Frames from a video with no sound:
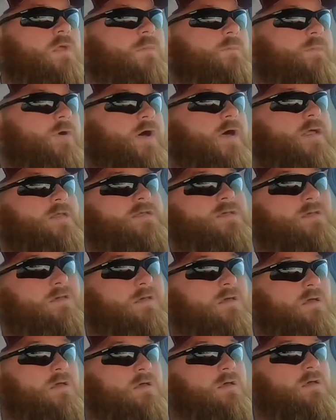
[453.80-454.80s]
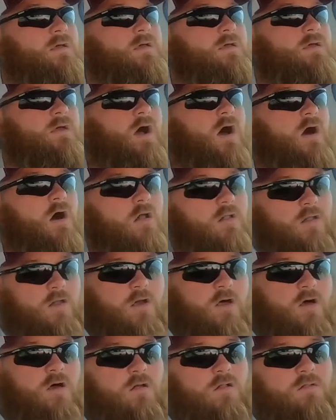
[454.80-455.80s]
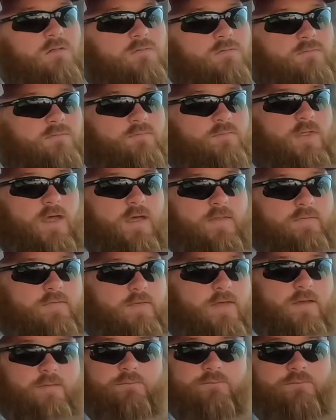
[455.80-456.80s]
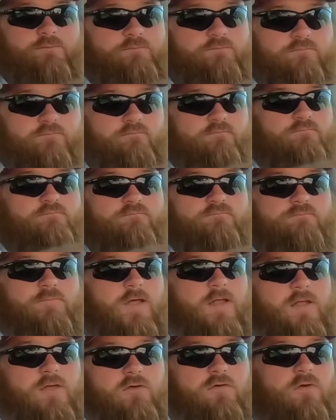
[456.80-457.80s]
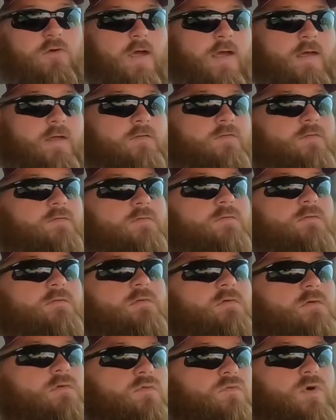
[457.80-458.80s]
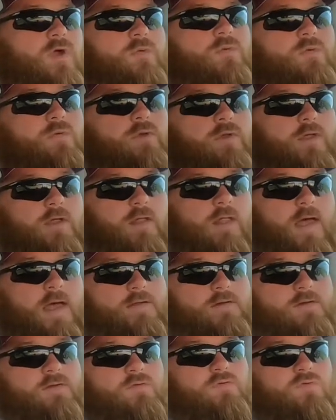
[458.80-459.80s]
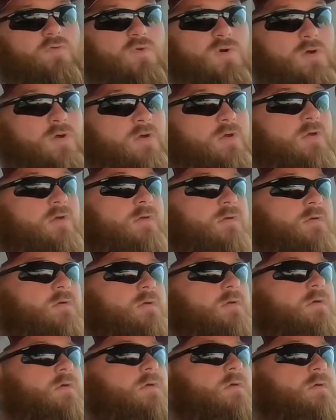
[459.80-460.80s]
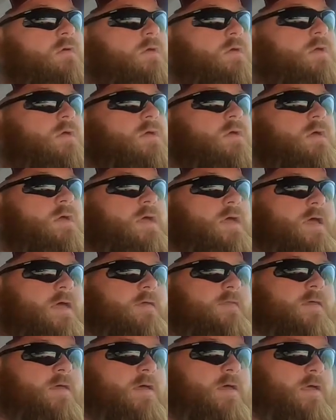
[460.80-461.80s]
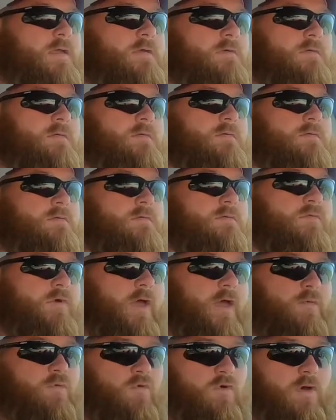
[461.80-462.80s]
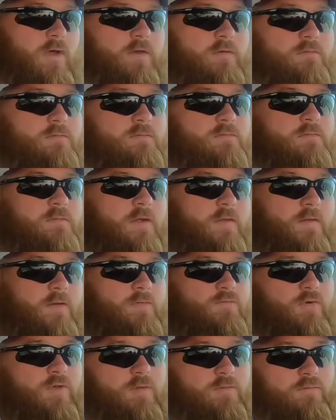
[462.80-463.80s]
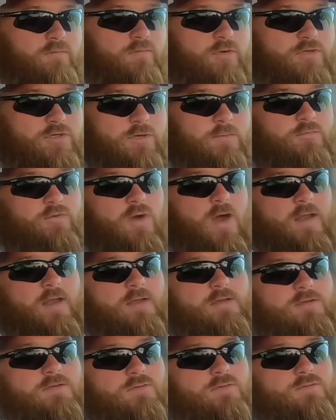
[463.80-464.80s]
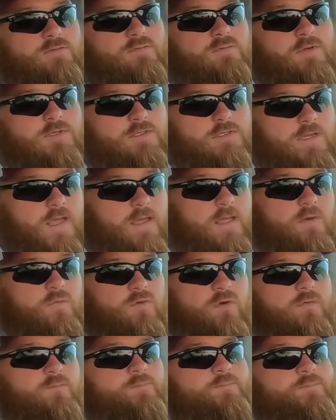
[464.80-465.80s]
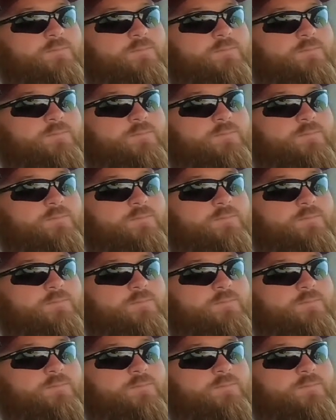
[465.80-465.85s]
But all in all, they look great. We were really glad to do the work, and then we had one, and then we jumped right into the second one